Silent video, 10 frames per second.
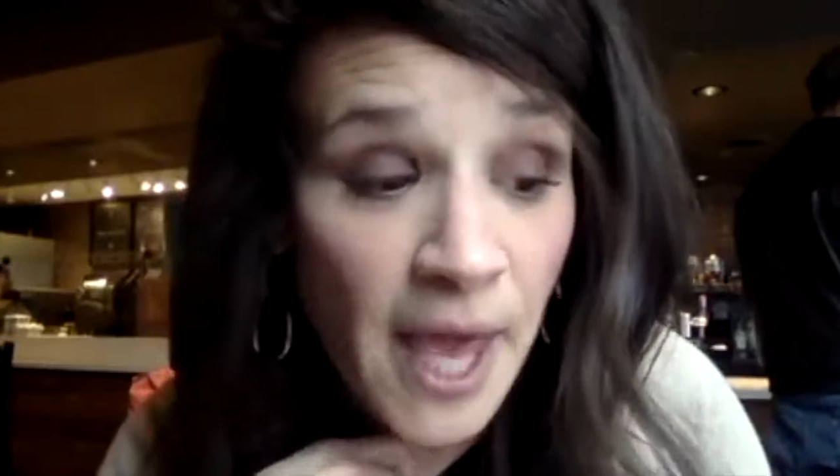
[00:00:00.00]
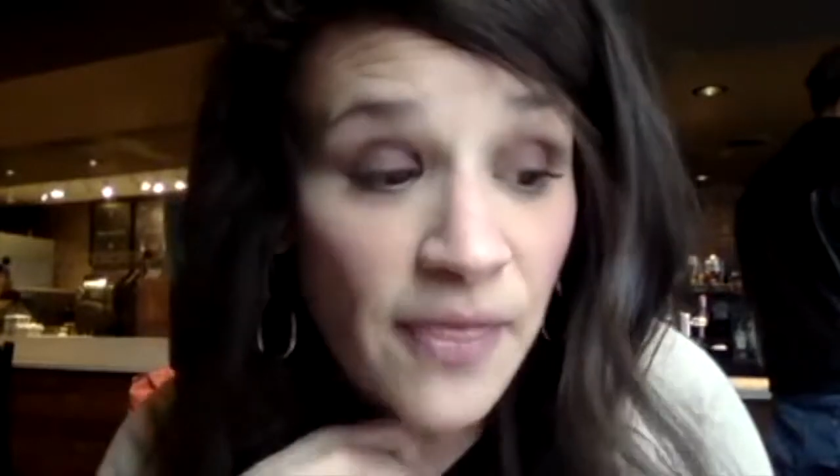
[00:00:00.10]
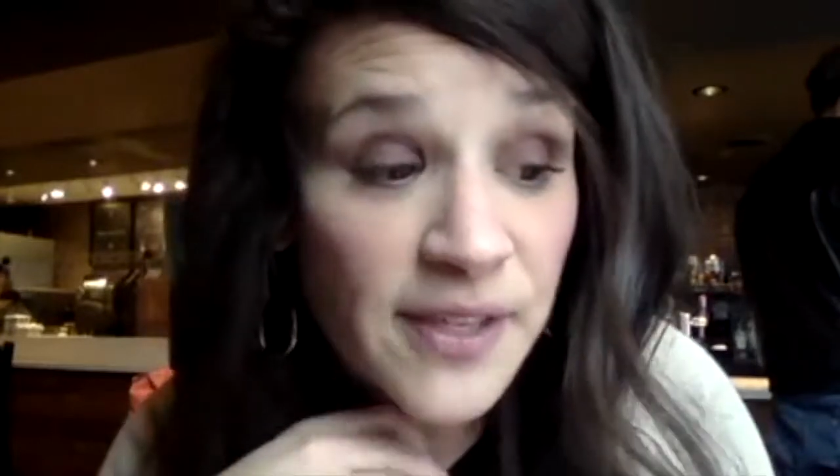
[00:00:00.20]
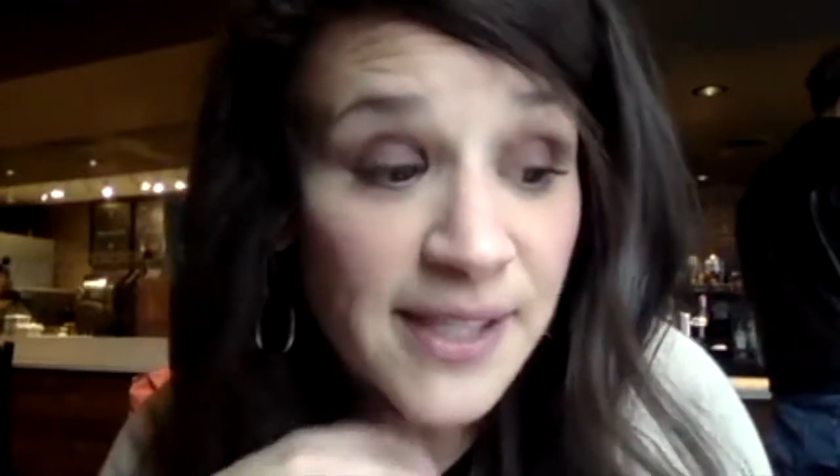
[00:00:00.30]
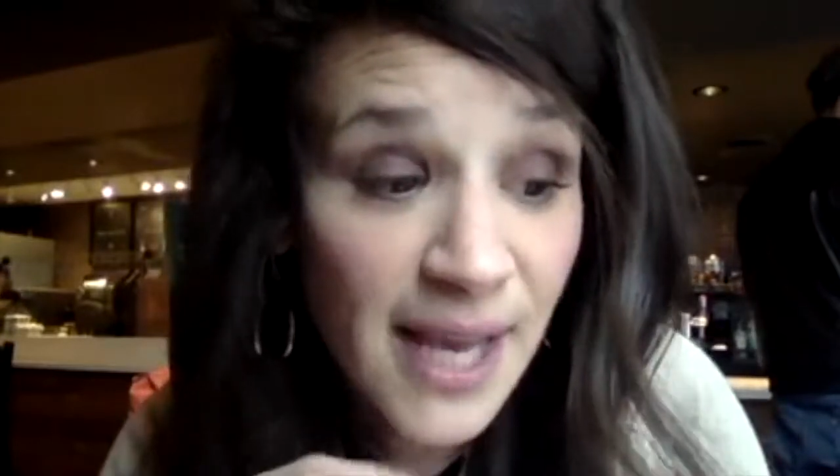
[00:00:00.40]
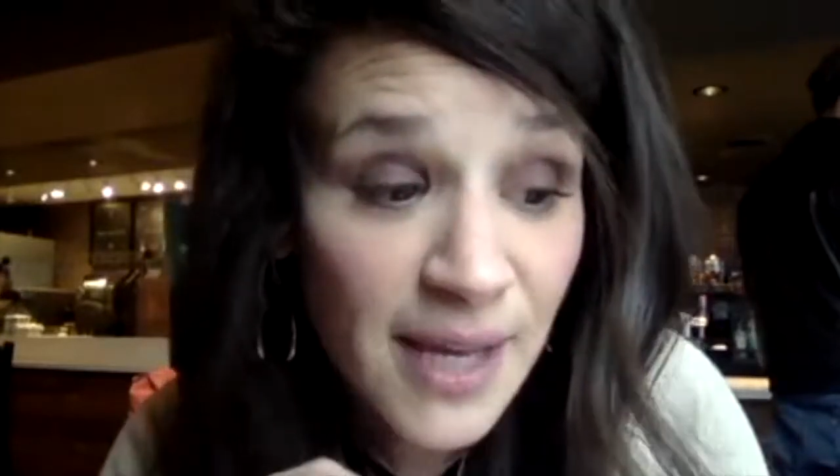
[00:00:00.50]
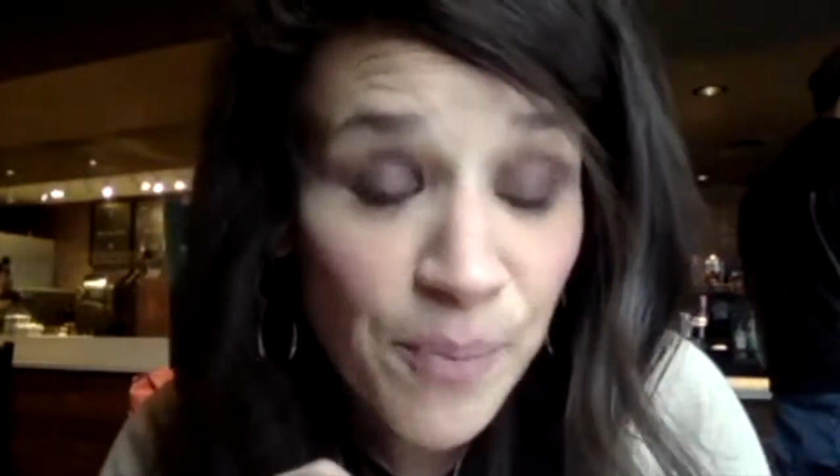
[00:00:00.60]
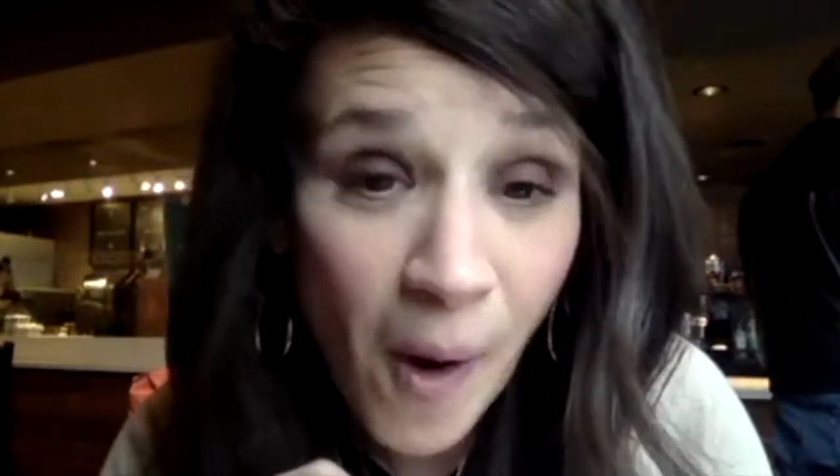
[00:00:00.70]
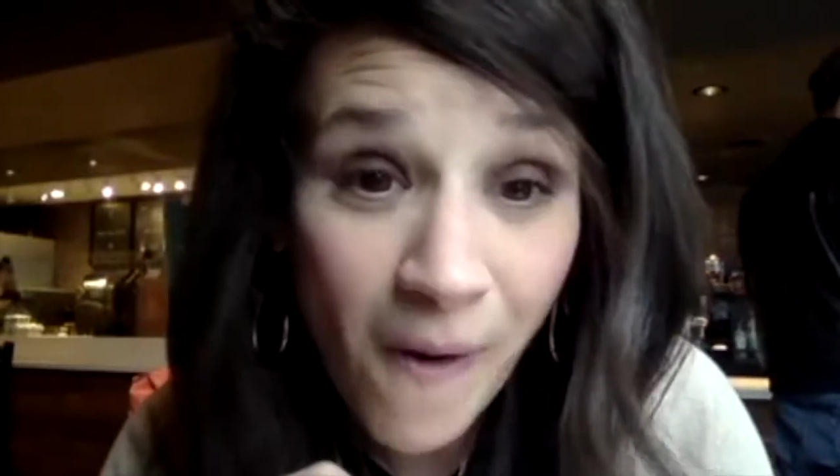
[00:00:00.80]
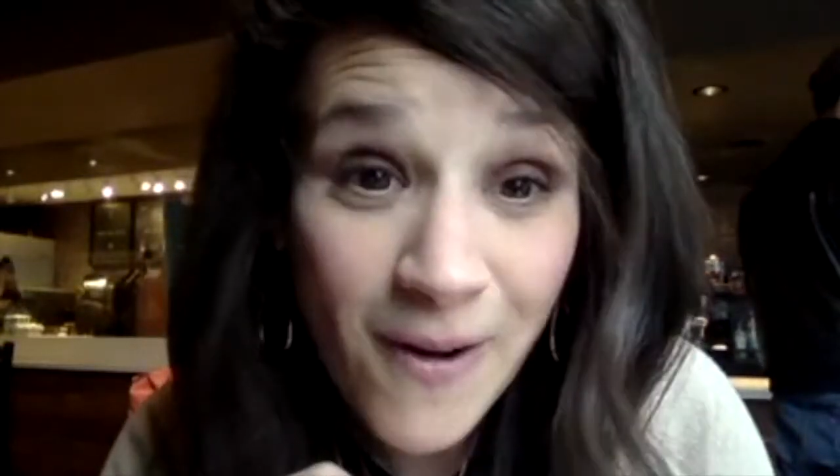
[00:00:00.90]
The
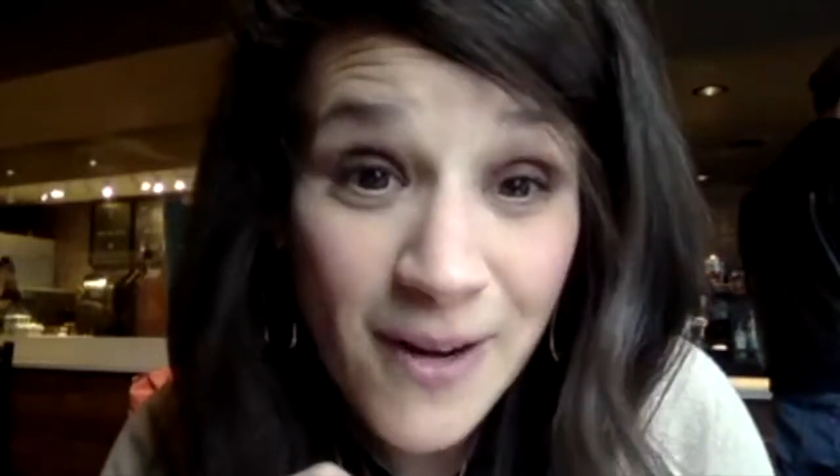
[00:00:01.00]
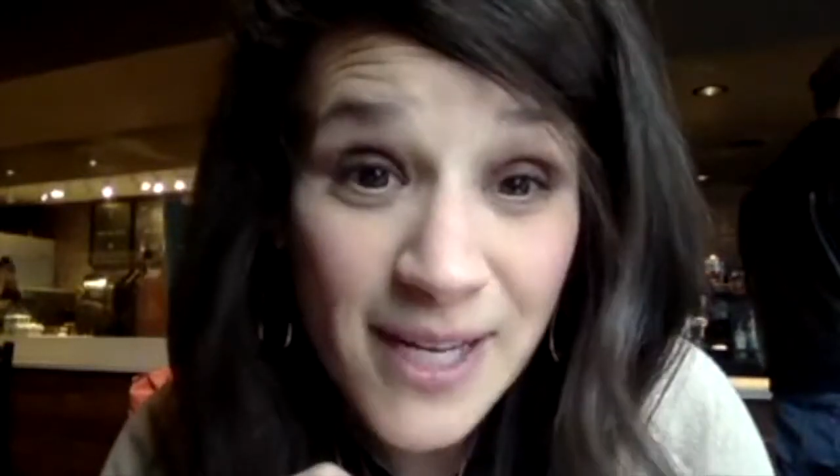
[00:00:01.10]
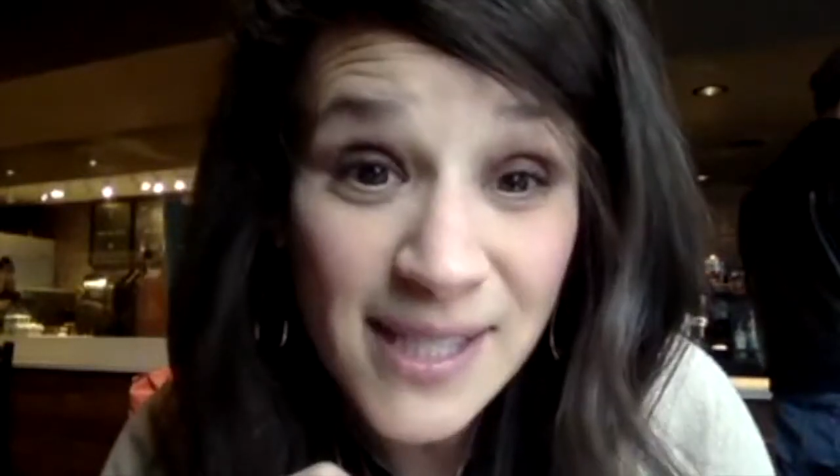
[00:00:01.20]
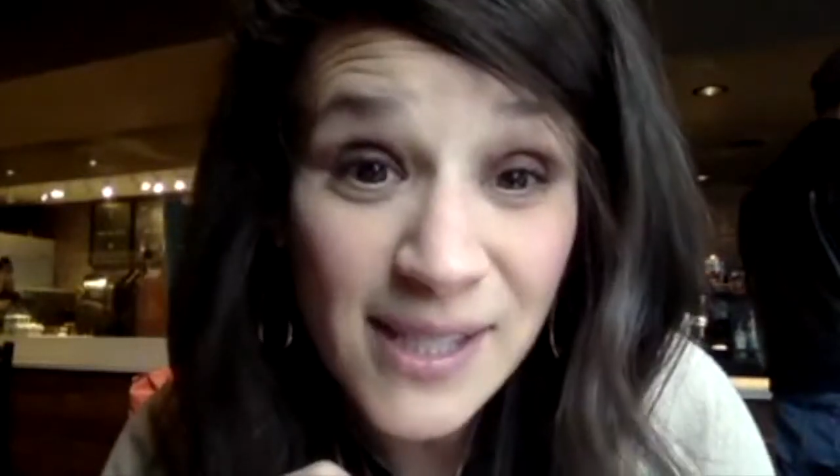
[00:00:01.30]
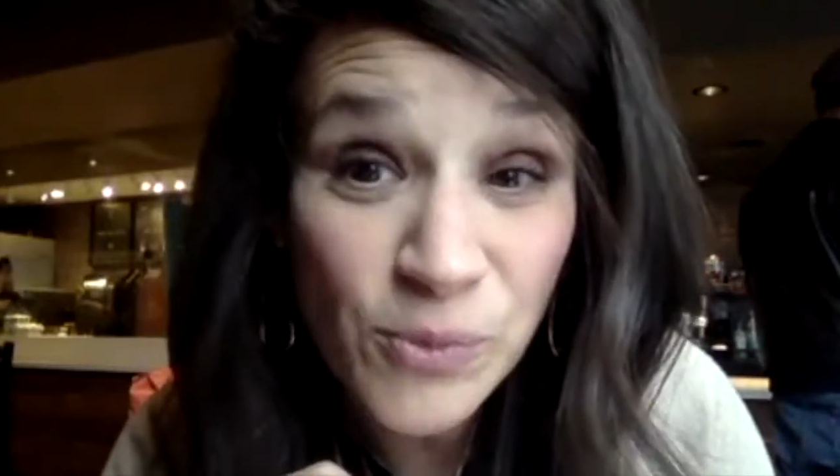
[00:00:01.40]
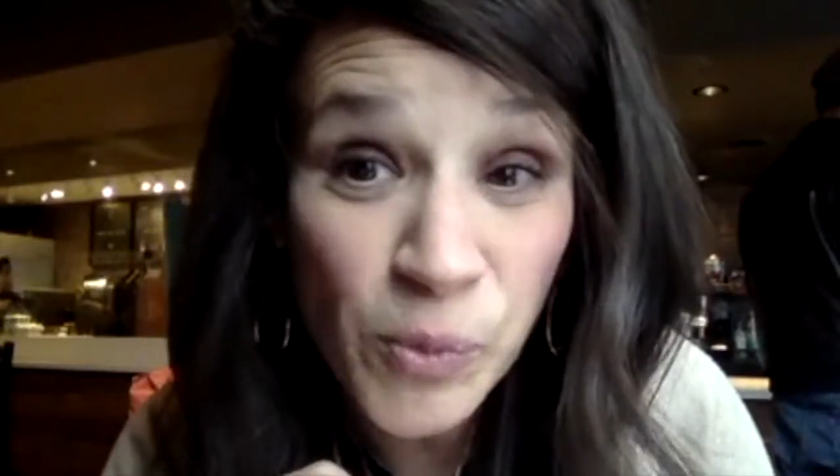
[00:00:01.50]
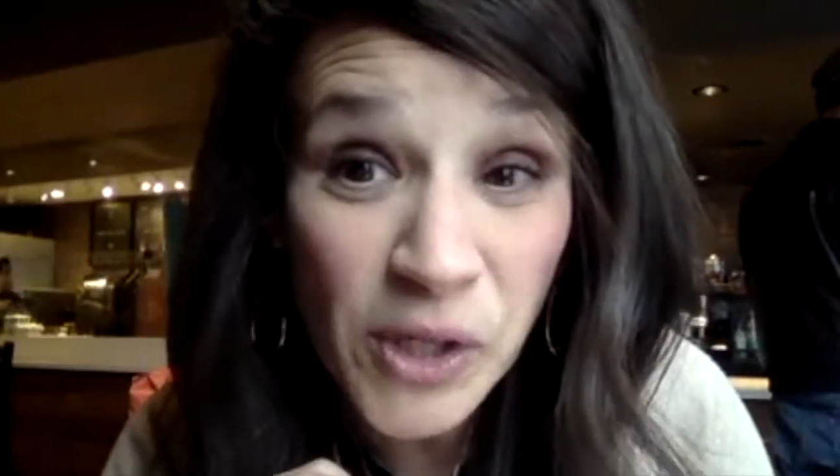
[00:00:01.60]
second part is